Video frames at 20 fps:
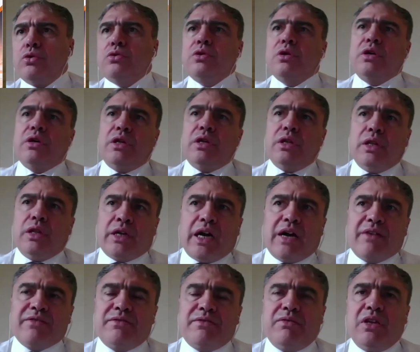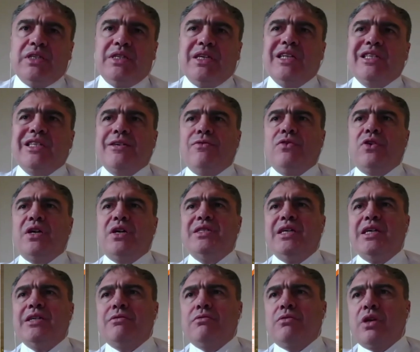where businessmen
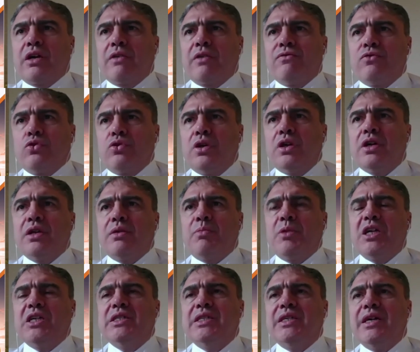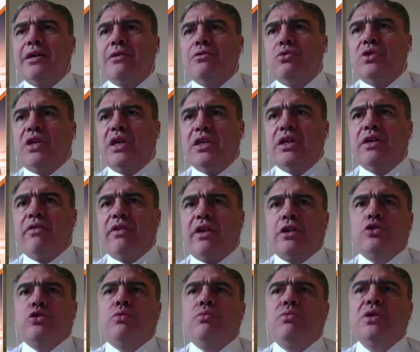from agriculture or other
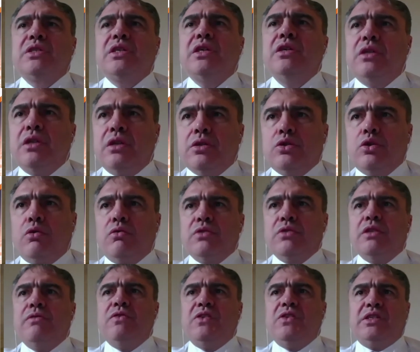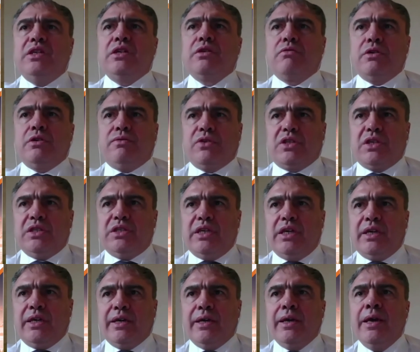sectors, they say that we are
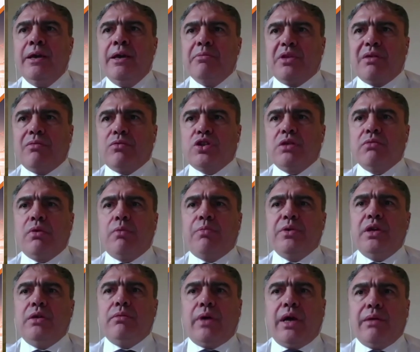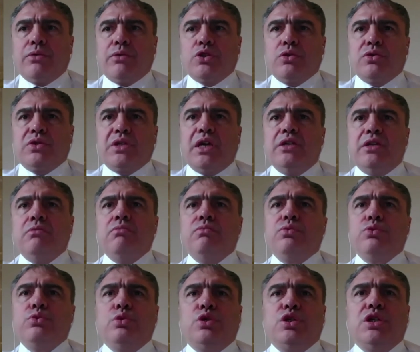interested in investing because we
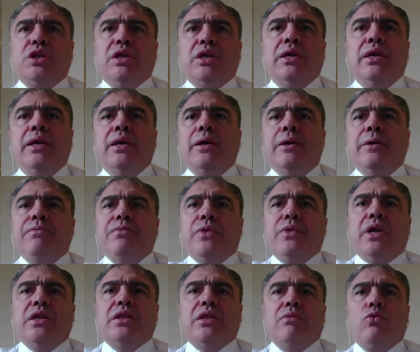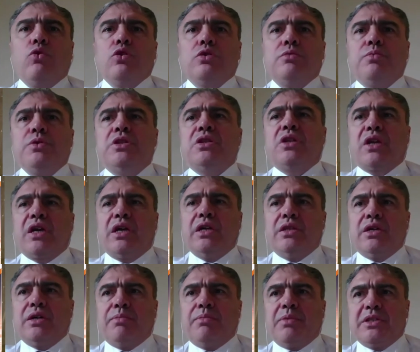understand that this is where the
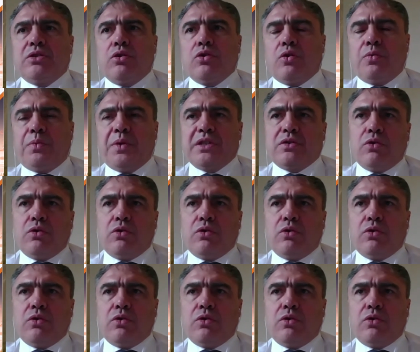future lies.